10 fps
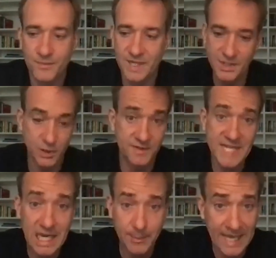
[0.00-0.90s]
sort of
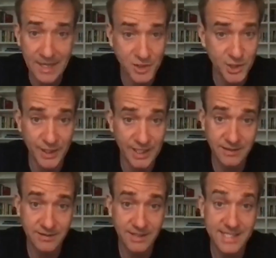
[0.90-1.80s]
telling me how to do it.
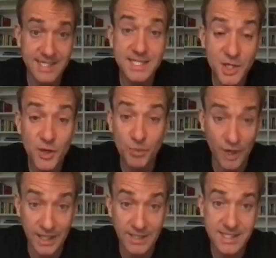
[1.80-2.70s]
Because it's so
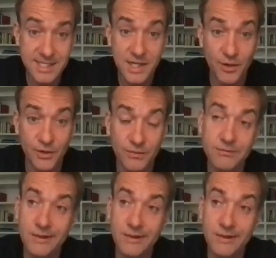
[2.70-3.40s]
brilliant. It's so